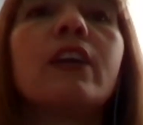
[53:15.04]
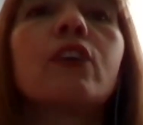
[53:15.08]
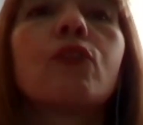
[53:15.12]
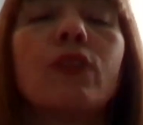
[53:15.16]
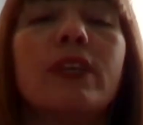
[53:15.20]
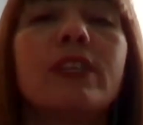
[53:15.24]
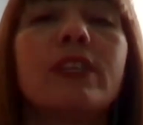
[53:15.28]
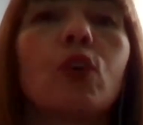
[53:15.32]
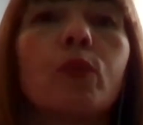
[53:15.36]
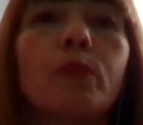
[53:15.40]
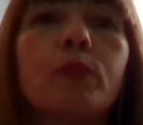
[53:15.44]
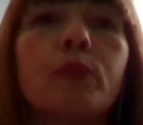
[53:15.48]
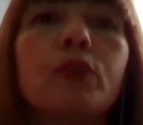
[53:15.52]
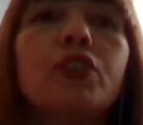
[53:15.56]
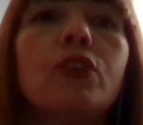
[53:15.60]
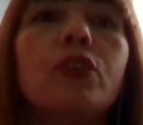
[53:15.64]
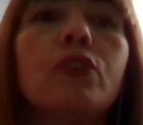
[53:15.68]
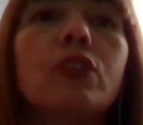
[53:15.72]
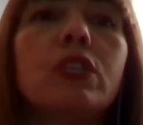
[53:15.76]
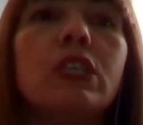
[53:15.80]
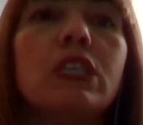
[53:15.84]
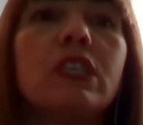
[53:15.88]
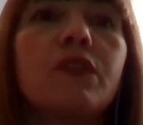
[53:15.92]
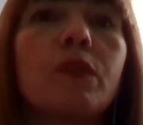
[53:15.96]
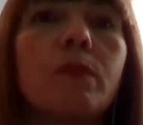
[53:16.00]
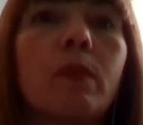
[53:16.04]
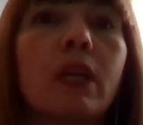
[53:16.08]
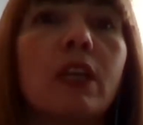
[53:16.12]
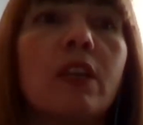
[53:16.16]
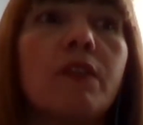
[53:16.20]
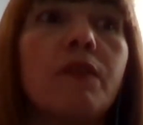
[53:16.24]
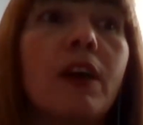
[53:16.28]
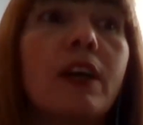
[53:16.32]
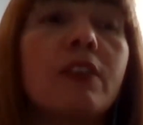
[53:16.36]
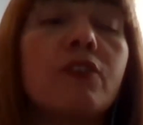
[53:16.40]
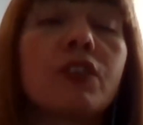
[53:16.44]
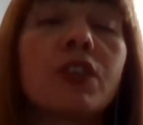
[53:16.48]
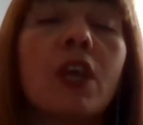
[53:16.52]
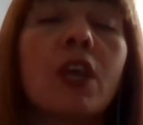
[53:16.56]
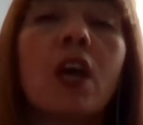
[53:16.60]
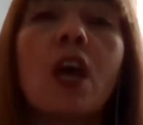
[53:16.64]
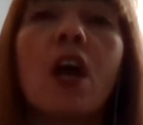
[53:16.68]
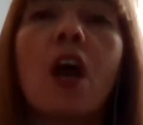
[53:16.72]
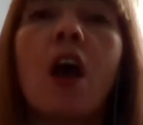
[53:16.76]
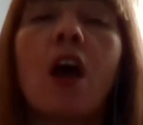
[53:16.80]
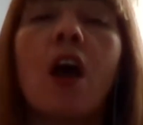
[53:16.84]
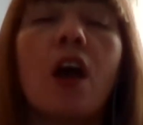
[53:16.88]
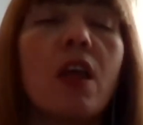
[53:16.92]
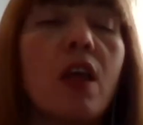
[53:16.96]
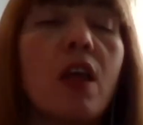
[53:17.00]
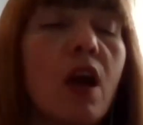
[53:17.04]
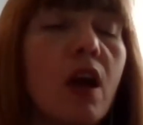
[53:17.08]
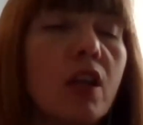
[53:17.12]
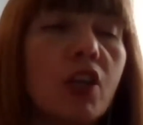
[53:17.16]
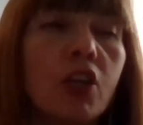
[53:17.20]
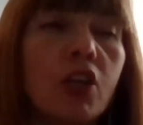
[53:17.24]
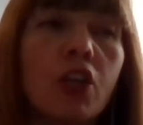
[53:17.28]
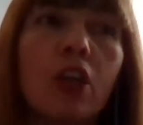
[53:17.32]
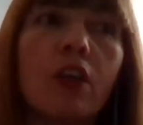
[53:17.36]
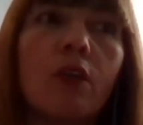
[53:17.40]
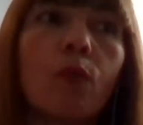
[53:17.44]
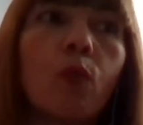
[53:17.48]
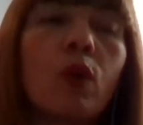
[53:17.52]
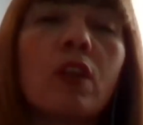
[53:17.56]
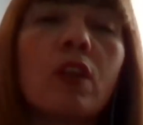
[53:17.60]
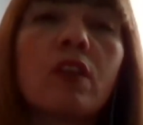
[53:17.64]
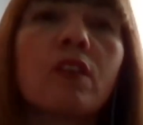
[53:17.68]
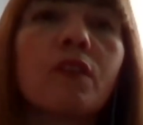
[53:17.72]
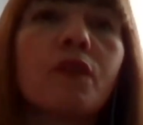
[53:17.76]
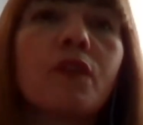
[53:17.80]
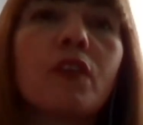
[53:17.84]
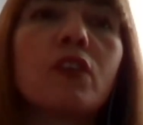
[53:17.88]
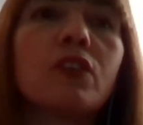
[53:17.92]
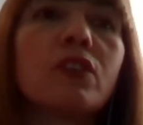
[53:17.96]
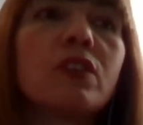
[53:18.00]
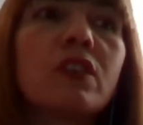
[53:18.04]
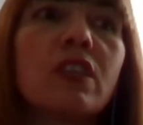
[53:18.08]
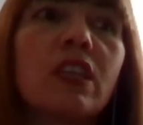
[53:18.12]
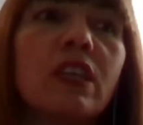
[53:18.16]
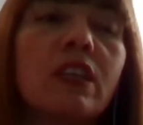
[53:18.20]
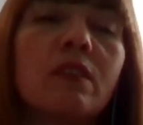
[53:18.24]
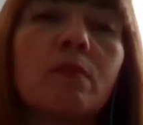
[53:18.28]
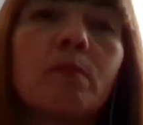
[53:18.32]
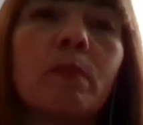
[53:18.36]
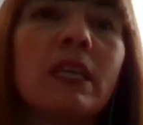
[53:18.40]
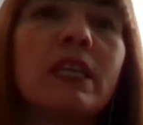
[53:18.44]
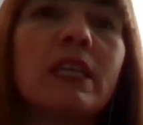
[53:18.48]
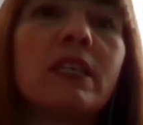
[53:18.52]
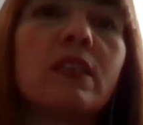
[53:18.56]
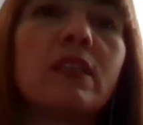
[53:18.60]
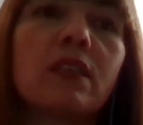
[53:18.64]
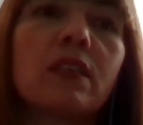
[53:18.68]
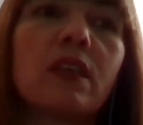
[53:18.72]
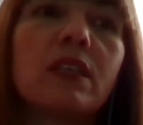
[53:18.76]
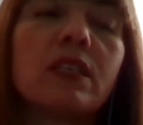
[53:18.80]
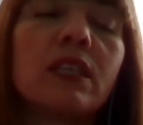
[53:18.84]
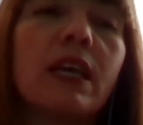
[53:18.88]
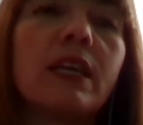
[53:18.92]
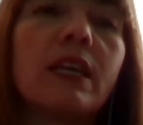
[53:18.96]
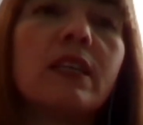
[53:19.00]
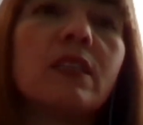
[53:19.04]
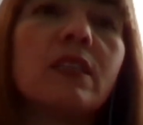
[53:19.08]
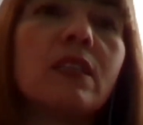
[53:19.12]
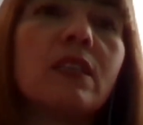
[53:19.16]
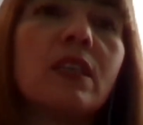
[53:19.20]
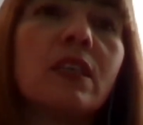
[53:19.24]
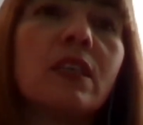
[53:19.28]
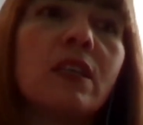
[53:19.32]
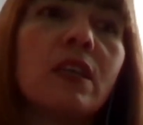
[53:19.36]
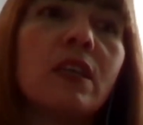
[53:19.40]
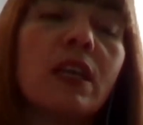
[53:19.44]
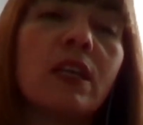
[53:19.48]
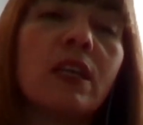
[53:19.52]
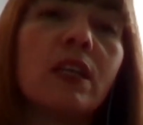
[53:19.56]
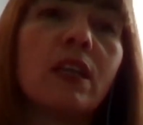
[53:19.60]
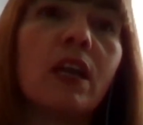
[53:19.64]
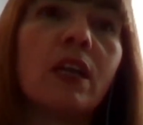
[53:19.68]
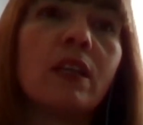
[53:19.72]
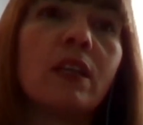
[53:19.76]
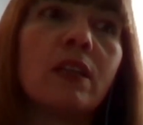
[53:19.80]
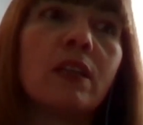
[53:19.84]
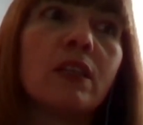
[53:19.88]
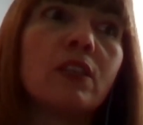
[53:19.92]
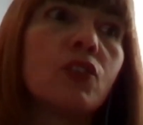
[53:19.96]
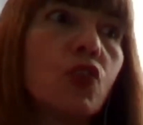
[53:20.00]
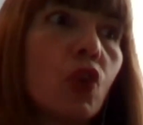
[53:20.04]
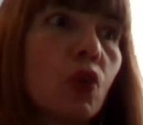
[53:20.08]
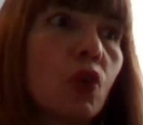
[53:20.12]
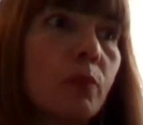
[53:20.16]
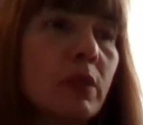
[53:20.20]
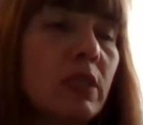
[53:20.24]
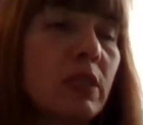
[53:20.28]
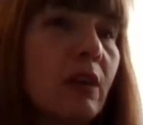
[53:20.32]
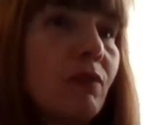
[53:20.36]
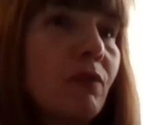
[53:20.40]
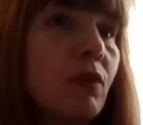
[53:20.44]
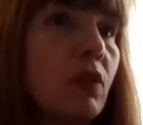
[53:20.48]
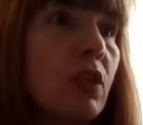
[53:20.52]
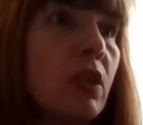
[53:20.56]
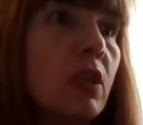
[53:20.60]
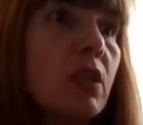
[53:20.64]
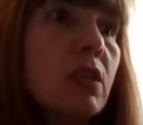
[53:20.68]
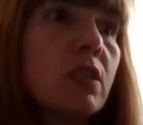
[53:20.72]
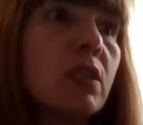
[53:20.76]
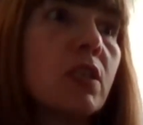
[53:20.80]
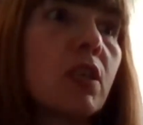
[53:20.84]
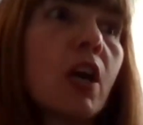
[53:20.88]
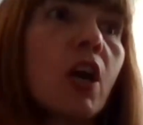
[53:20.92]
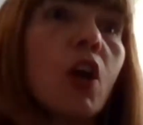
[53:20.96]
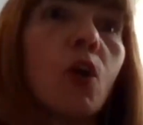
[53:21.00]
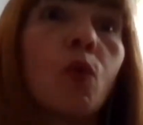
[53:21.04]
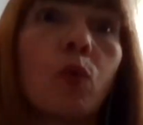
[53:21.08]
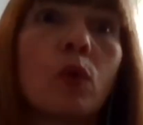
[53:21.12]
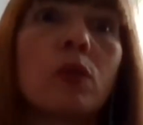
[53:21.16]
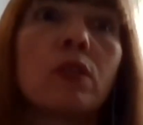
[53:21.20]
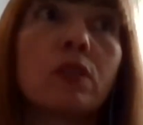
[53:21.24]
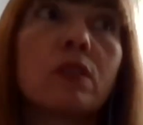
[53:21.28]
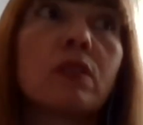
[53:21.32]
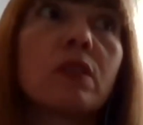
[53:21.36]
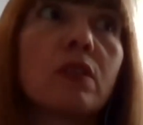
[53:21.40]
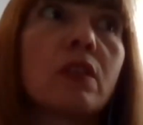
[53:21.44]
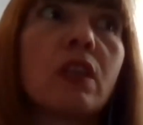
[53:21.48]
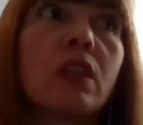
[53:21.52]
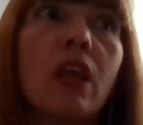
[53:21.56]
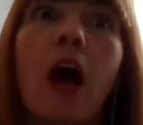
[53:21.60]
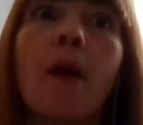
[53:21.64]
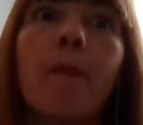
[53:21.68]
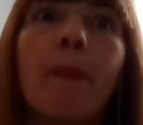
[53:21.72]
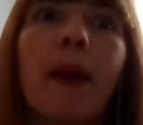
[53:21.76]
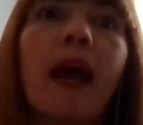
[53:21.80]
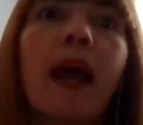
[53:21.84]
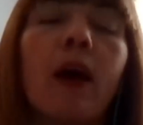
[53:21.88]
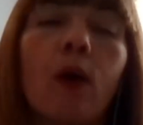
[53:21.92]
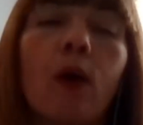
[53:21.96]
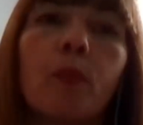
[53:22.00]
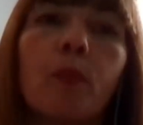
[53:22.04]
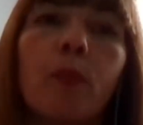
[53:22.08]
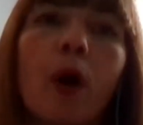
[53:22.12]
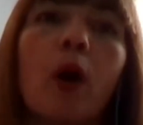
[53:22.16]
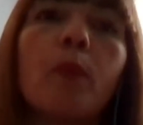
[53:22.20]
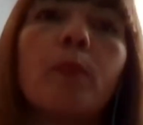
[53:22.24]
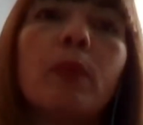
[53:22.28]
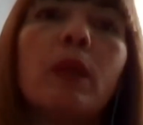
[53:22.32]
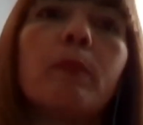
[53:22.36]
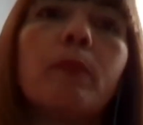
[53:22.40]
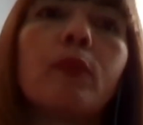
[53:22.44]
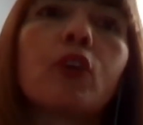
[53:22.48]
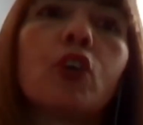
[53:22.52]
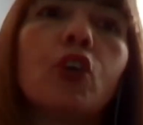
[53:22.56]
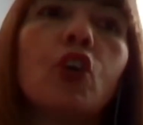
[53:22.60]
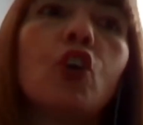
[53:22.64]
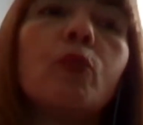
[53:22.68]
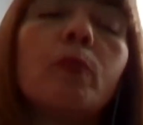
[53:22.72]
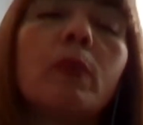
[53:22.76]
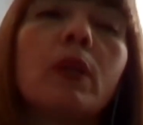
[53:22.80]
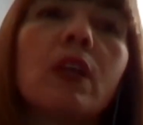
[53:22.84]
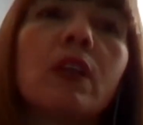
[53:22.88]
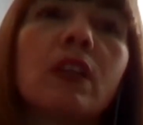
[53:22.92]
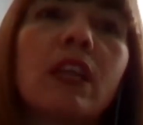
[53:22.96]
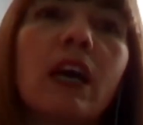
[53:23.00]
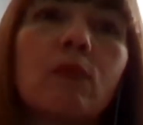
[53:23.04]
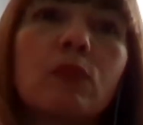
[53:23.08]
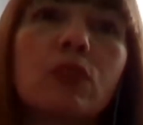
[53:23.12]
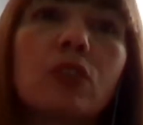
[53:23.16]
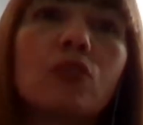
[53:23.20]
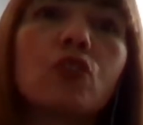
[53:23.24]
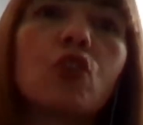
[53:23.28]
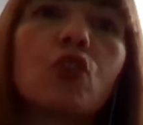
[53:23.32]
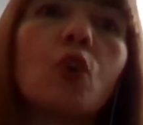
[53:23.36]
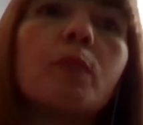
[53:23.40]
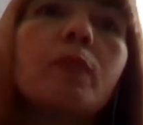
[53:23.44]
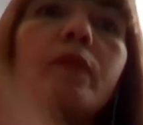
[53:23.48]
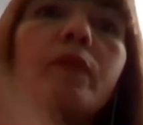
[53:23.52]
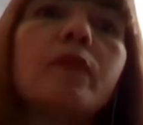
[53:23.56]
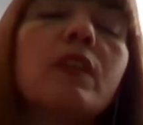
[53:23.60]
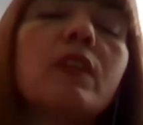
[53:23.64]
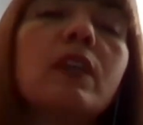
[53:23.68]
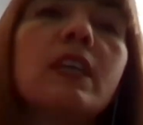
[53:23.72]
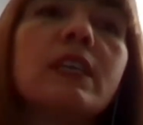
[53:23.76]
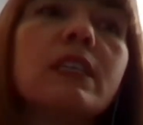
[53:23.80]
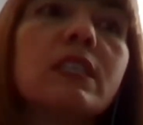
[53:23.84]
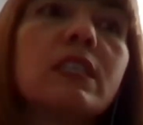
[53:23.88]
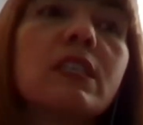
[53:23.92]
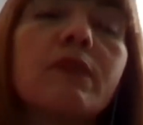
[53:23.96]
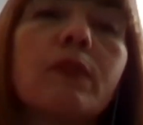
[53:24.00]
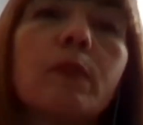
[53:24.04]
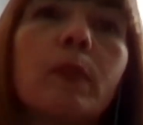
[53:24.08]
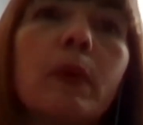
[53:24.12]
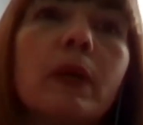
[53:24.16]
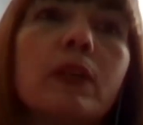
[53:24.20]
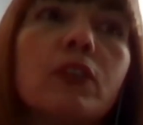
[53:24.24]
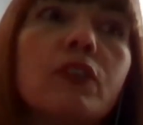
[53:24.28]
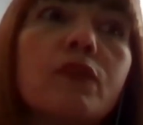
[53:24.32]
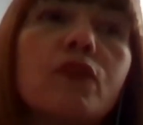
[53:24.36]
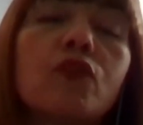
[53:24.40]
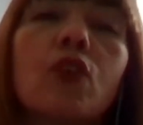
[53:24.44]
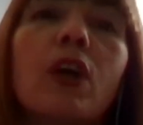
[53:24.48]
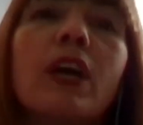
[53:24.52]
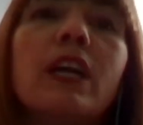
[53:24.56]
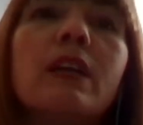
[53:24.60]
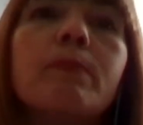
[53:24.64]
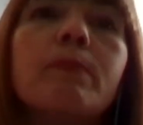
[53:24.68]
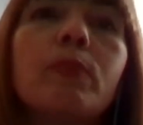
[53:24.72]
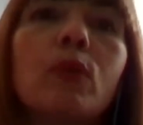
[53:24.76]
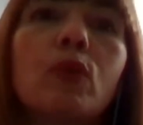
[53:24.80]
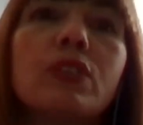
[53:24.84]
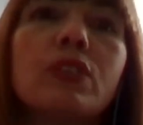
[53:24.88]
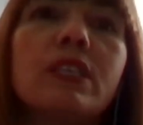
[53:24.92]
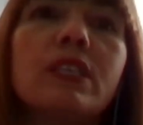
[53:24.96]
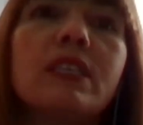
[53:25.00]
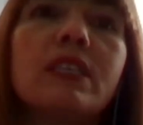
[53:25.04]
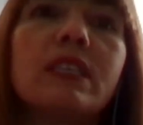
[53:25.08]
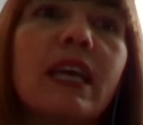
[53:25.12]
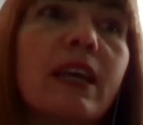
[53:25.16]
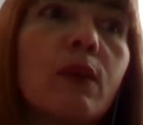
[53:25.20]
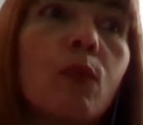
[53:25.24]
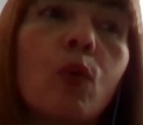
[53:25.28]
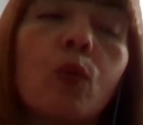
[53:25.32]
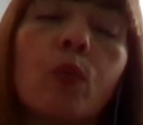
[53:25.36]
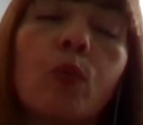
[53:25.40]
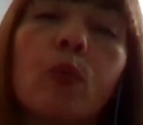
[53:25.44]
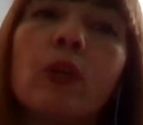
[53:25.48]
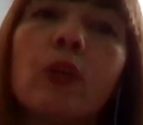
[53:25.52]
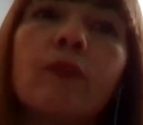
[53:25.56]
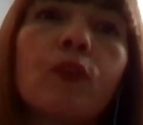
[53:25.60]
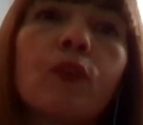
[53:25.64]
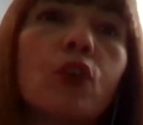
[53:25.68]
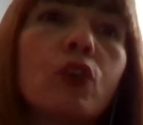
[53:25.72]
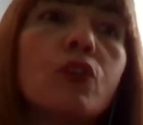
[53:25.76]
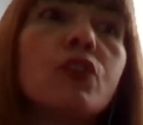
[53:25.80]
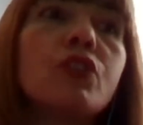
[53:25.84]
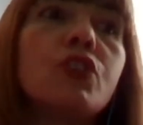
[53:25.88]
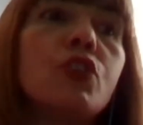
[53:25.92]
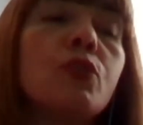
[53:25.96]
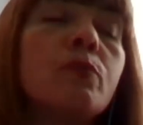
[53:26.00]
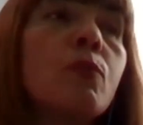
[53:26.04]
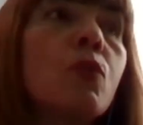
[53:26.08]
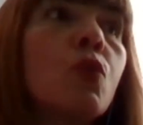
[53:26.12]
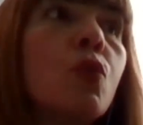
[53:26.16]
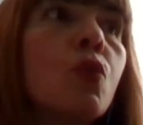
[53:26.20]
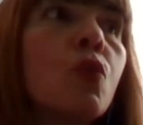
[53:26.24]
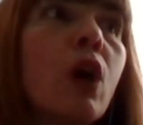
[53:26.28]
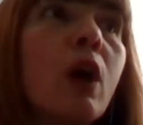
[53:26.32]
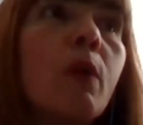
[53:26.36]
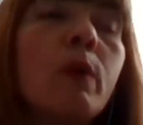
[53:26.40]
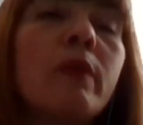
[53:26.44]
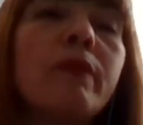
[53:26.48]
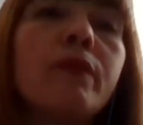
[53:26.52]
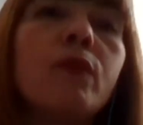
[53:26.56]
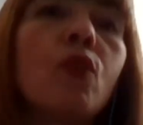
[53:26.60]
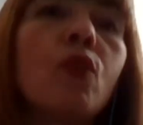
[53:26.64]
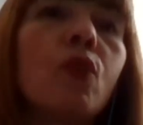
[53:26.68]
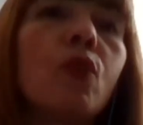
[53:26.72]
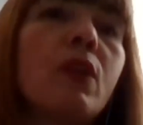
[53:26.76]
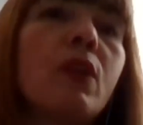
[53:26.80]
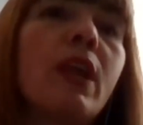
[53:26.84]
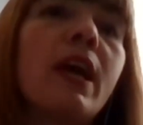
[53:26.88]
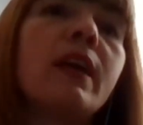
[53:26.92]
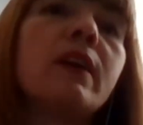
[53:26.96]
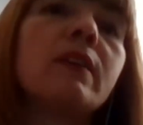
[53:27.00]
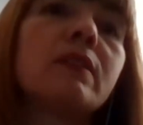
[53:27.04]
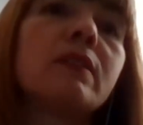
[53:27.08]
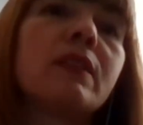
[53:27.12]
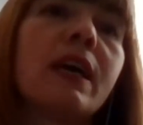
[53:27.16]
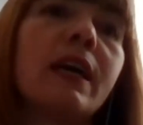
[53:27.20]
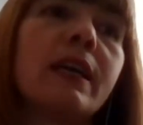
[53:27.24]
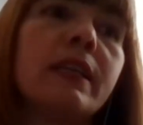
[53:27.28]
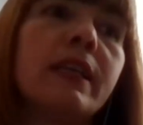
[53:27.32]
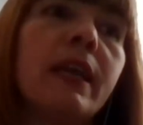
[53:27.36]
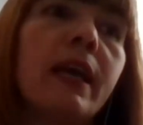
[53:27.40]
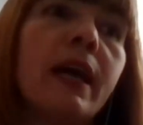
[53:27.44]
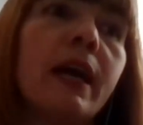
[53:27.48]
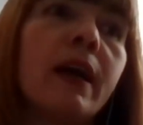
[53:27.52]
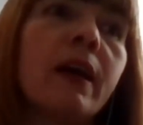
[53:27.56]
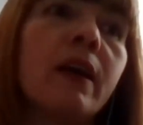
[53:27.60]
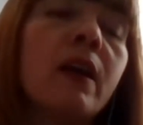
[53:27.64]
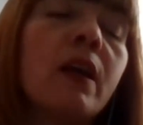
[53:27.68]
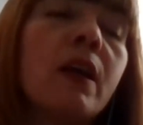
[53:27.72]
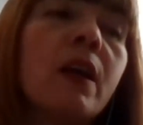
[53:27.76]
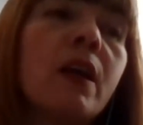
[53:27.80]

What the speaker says: increase opportunities for manufacturers. One of the first meetings I attended in this job 7 years ago was about public procurement, and that was the top of the list of a bunch of trade bodies saying, well, we've got to do more, and we've not nailed that yet.